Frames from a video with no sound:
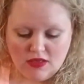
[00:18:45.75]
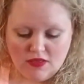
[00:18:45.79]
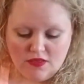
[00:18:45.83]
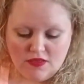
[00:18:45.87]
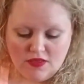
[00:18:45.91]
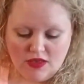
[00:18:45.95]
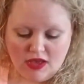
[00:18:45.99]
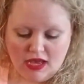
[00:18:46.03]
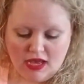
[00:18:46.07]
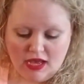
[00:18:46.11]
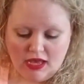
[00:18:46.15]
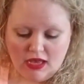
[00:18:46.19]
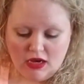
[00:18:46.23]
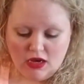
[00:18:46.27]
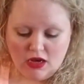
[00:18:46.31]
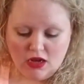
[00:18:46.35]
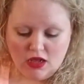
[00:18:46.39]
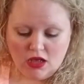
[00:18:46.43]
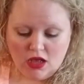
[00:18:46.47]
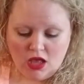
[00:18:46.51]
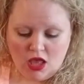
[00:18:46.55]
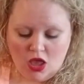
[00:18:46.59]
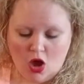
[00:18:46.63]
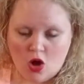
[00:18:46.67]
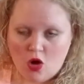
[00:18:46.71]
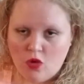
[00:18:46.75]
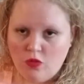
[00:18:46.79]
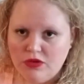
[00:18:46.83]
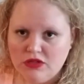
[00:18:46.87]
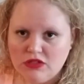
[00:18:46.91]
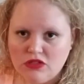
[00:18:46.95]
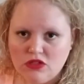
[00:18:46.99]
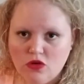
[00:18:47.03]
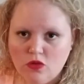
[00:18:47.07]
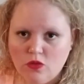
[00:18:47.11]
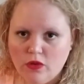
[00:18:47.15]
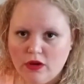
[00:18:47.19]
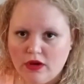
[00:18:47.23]
that I always
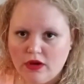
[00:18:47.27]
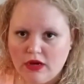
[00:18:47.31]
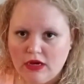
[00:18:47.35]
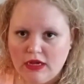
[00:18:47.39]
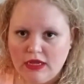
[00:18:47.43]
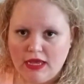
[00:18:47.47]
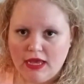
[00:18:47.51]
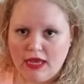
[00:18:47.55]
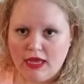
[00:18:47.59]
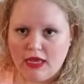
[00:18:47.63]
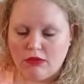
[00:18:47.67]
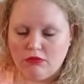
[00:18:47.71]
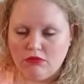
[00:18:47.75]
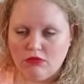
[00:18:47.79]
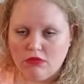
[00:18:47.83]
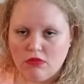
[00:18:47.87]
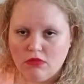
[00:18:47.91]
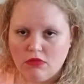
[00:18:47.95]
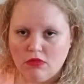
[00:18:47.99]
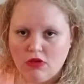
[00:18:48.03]
know where I am.